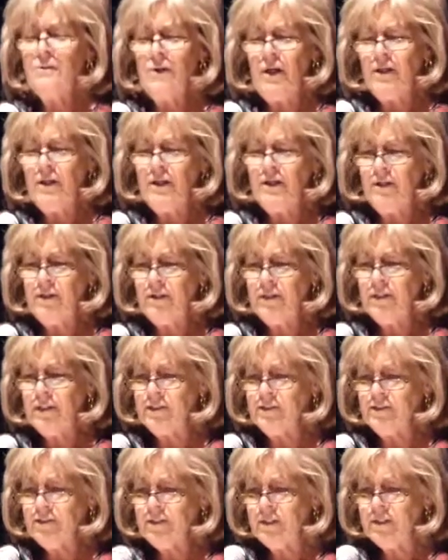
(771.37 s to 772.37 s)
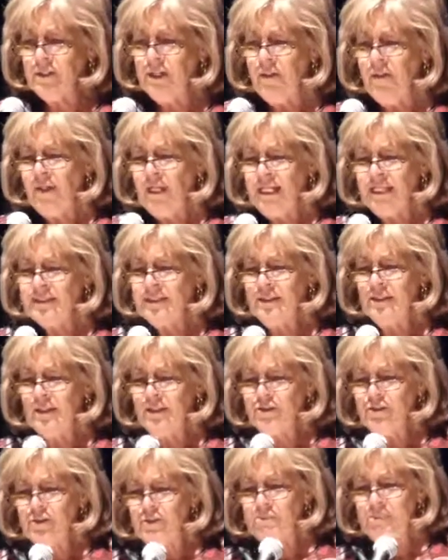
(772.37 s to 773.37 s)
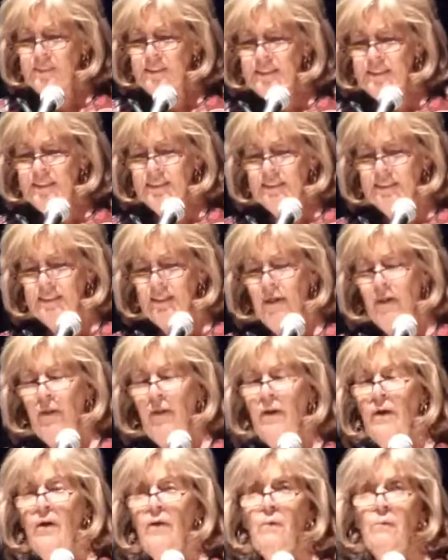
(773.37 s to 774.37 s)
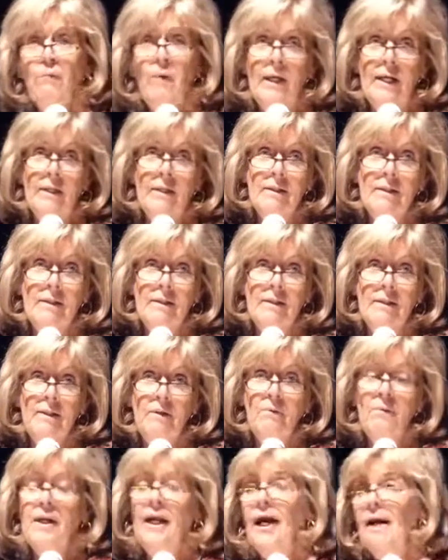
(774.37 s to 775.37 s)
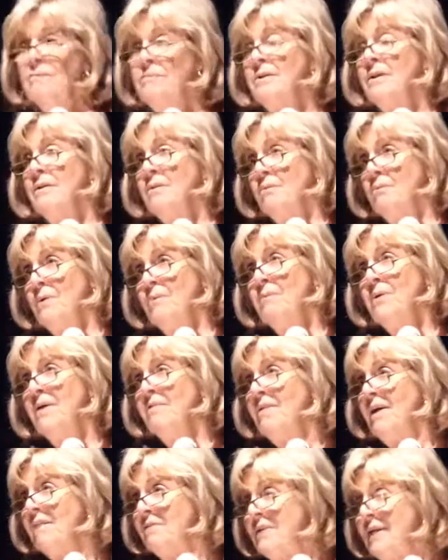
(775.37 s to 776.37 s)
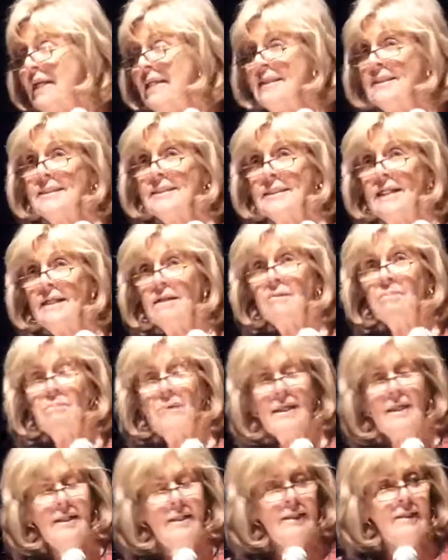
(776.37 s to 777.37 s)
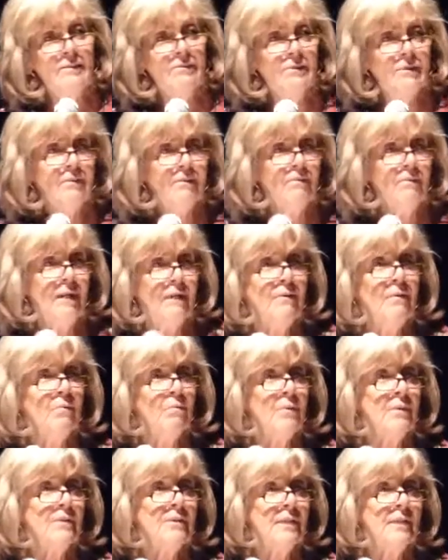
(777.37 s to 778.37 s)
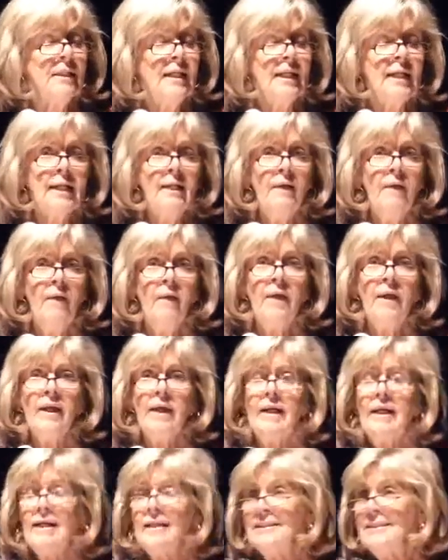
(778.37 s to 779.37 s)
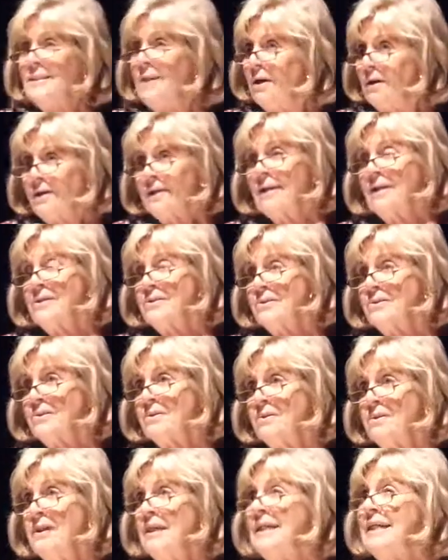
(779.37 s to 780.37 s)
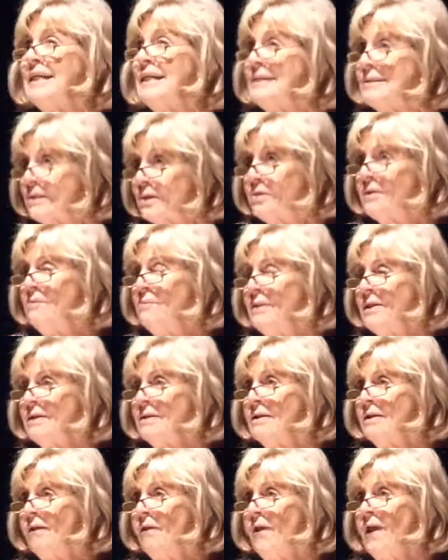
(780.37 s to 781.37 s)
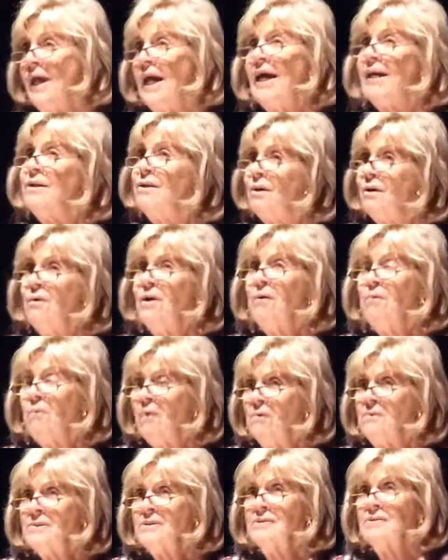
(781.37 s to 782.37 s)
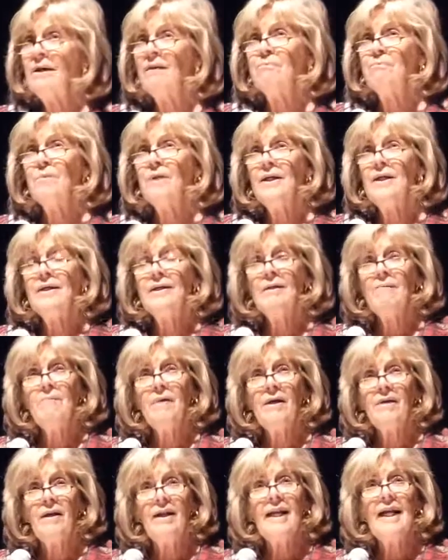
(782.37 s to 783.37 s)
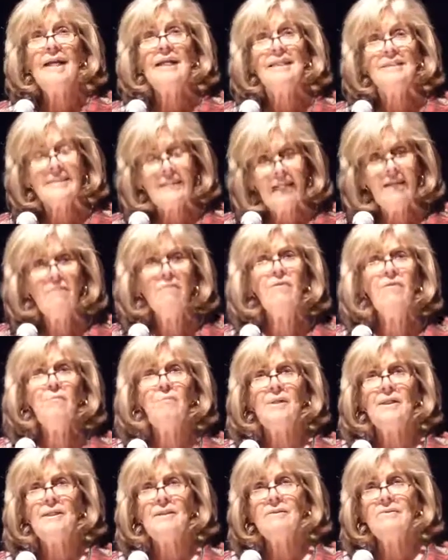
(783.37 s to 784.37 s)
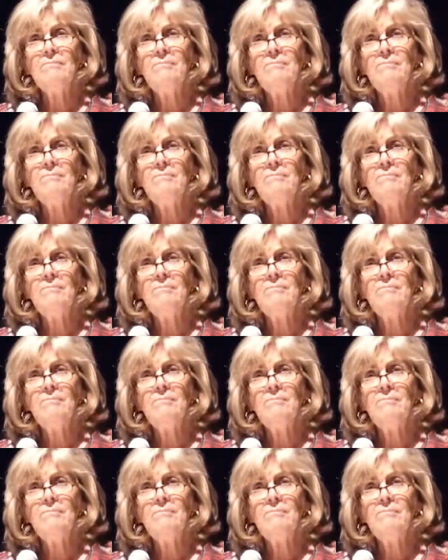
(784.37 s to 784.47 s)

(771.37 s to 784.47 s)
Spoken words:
not in our culture. It's not your business. Well, what happened to the women of Afghanistan and many countries around the world today is not cultural, it's criminal. And no, I won't stop writing about it. And it's everybody's